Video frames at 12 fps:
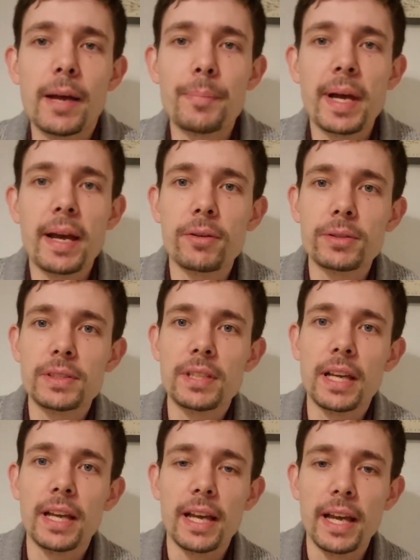
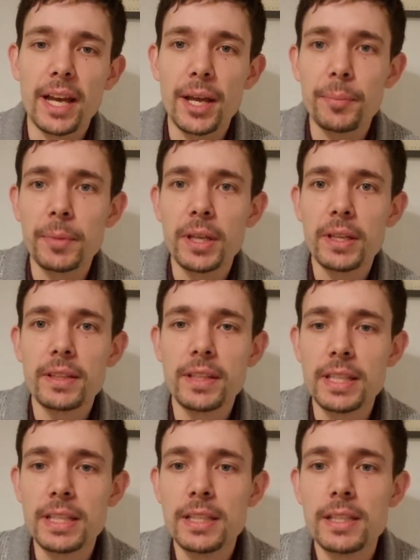about uh, um,
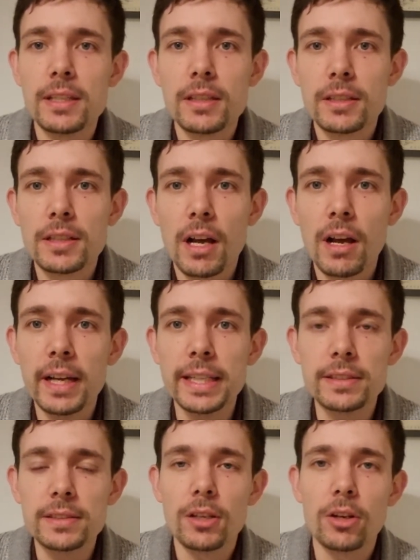the
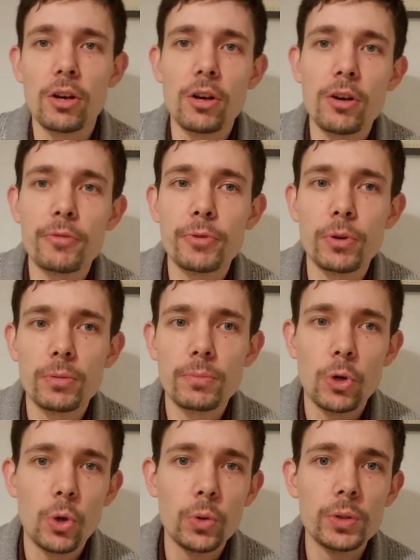height of
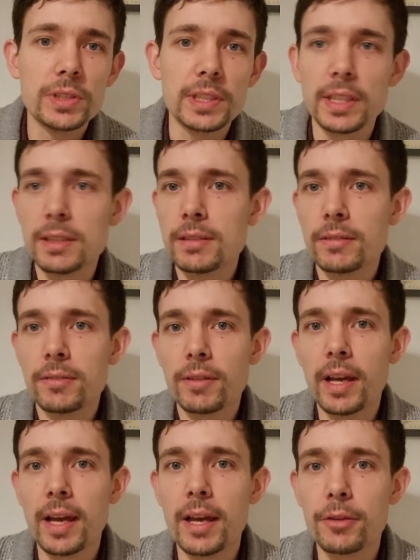horses
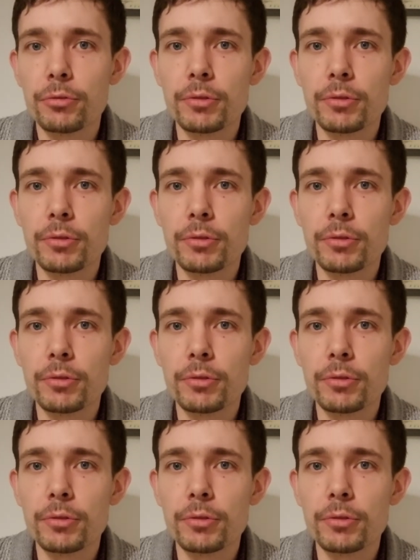uh,